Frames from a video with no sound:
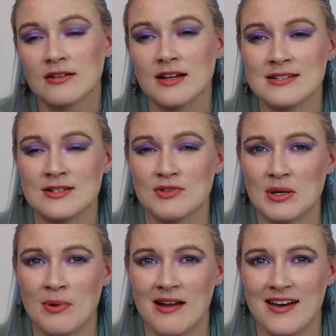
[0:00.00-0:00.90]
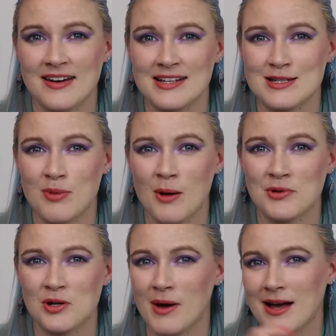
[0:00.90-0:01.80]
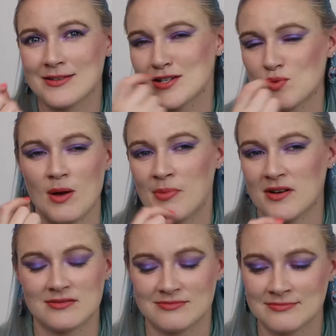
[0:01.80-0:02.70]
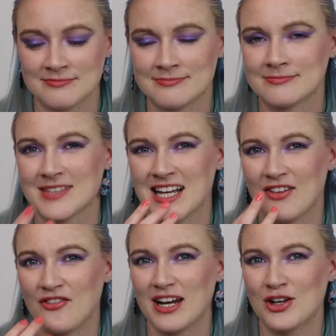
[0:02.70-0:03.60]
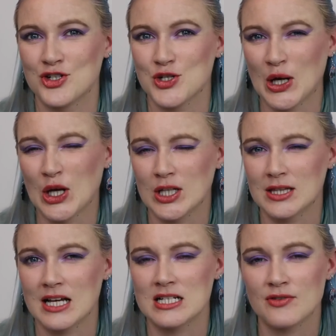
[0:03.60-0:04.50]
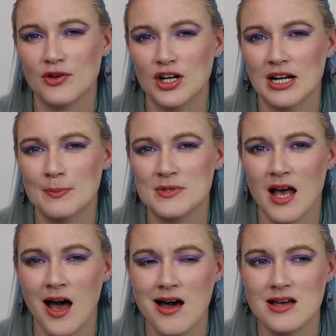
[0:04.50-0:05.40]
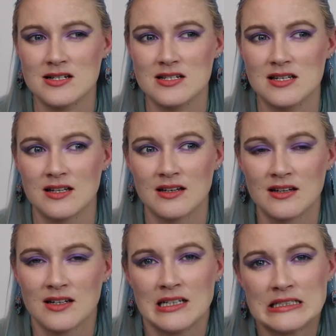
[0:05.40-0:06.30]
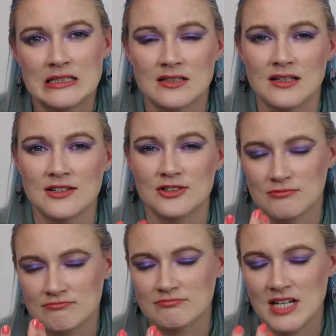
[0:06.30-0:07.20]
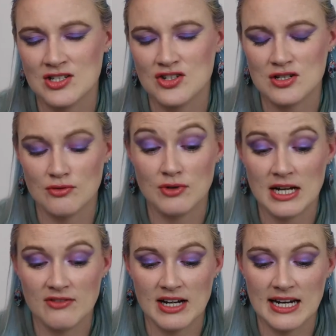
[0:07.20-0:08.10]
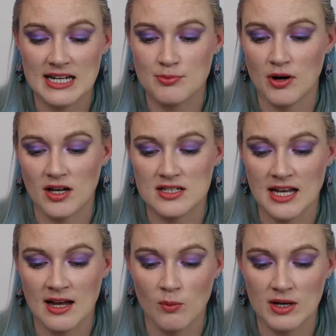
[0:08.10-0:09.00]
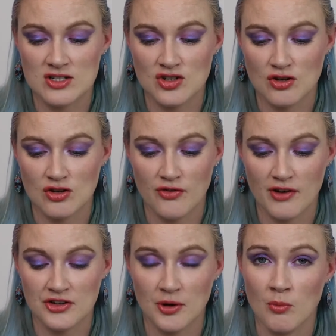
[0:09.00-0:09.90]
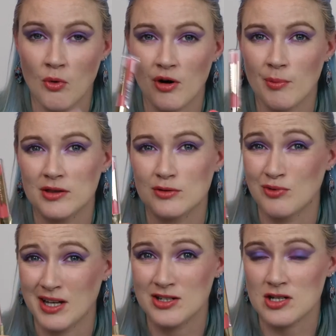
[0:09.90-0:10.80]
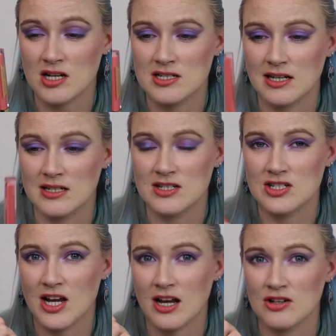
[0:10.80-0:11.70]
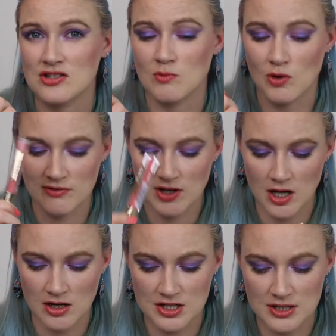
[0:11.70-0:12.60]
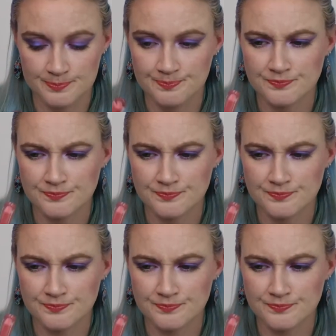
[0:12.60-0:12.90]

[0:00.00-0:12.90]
Nice to reapply. Nice to pop in your bag and just whip out and feel like you're doing good things for your lips. And I don't know. It's just a really, really nice product. I can't wait to find out more about the range actually and check out some more of the colours.